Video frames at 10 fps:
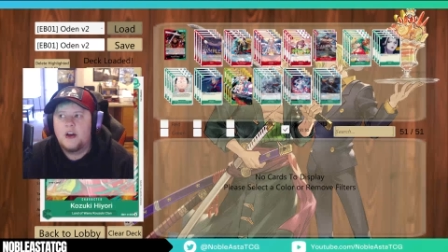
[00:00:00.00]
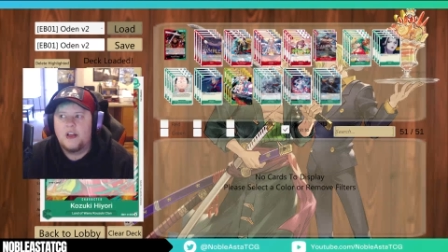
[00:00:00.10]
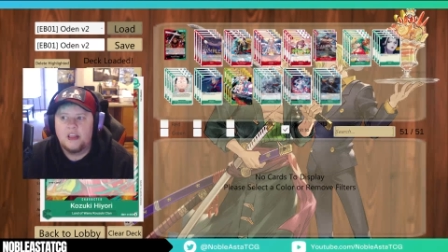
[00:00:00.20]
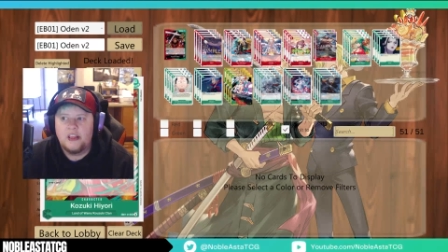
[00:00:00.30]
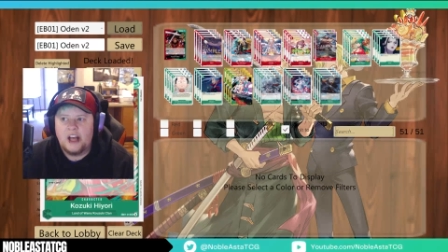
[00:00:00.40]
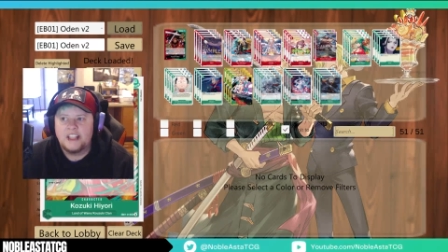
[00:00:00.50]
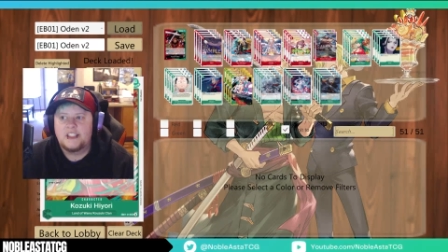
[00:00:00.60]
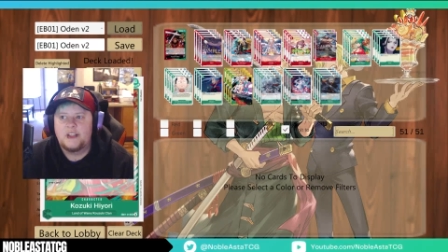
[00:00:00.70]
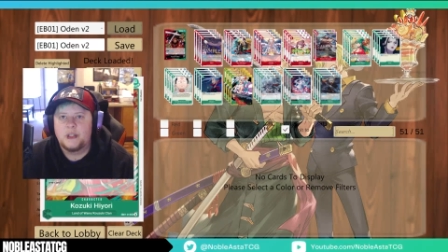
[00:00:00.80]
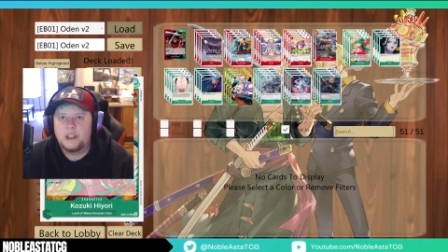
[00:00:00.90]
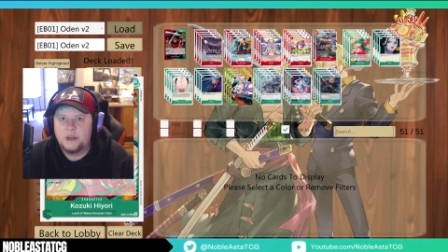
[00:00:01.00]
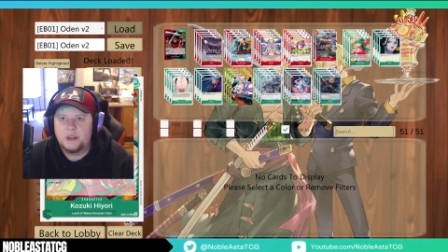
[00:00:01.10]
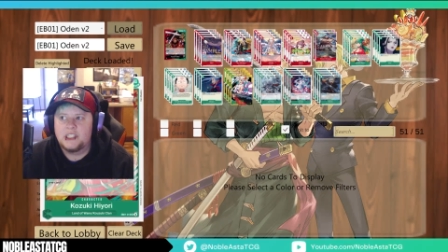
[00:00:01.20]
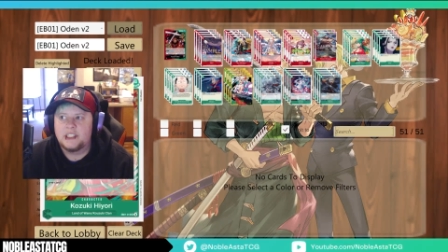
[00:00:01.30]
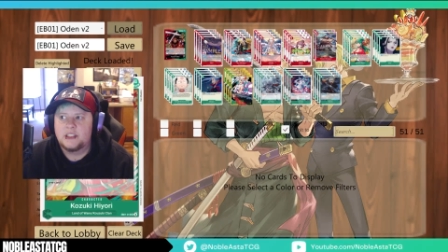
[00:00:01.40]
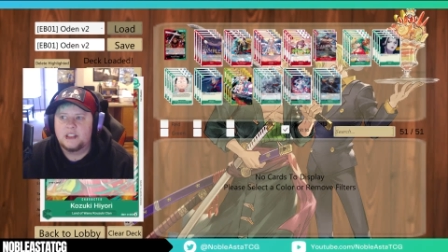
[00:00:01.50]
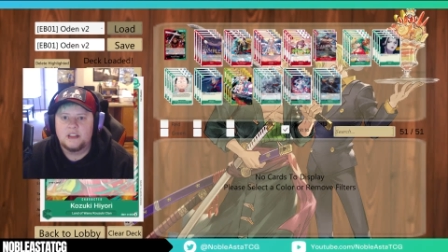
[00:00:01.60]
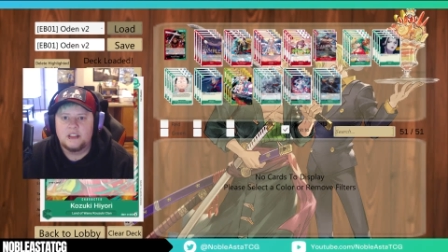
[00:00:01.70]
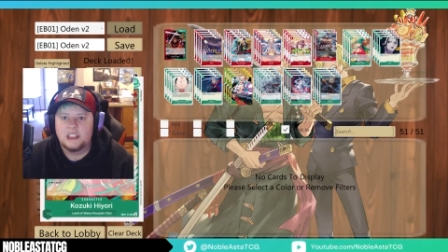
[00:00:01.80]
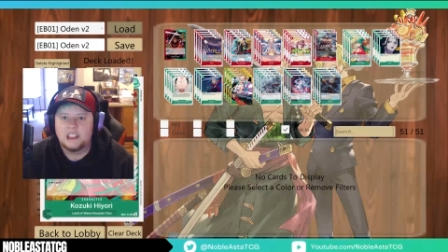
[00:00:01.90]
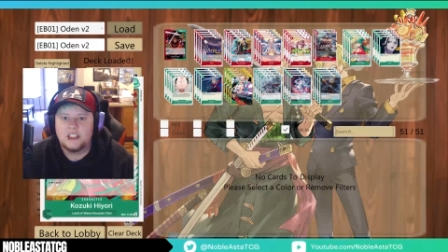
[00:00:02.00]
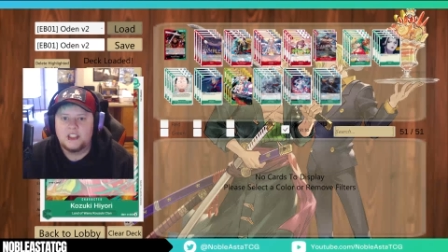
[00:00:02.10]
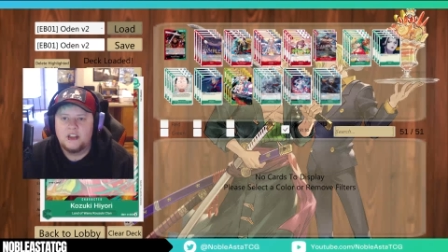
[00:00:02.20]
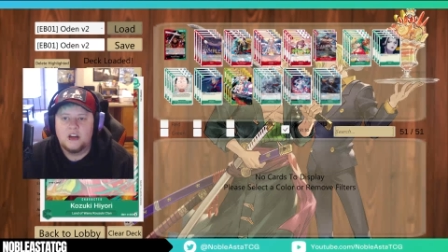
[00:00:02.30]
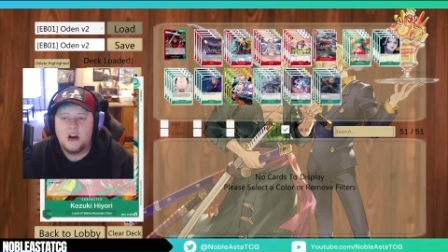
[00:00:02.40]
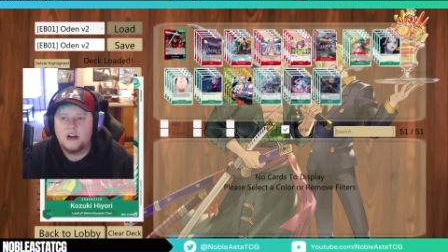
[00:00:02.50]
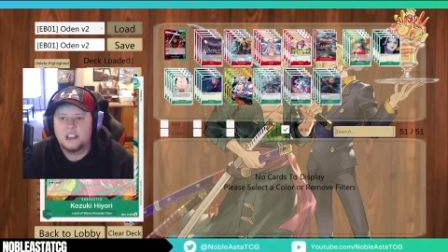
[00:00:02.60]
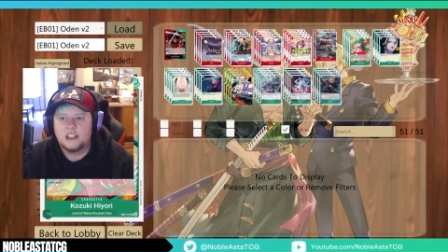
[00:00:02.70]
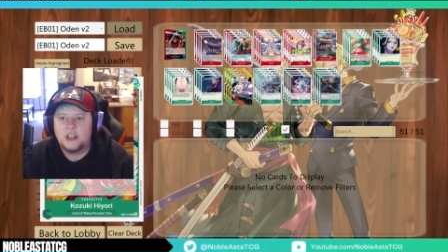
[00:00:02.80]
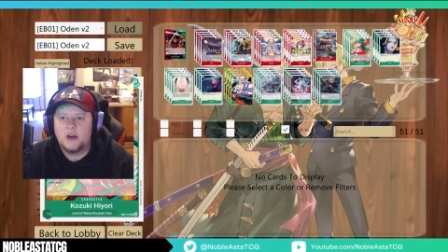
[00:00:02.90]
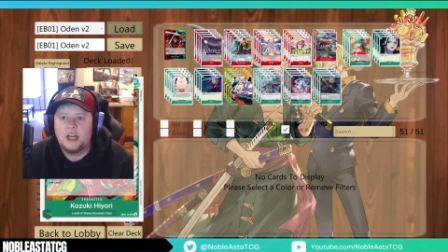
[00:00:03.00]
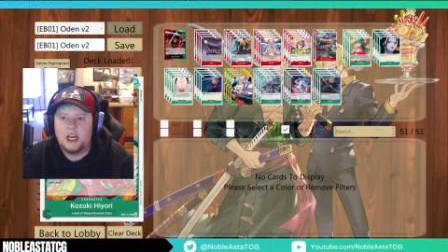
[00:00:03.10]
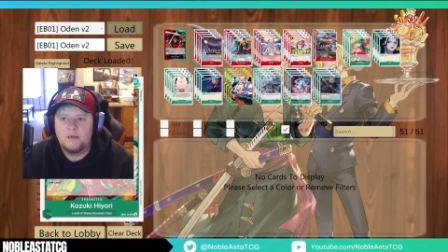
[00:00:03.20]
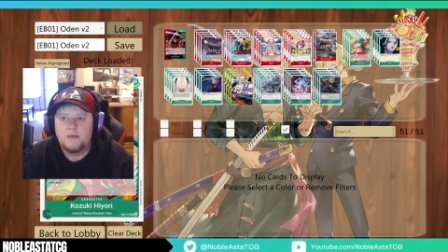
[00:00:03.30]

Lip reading: Lots you can do with this. This card is so dumb.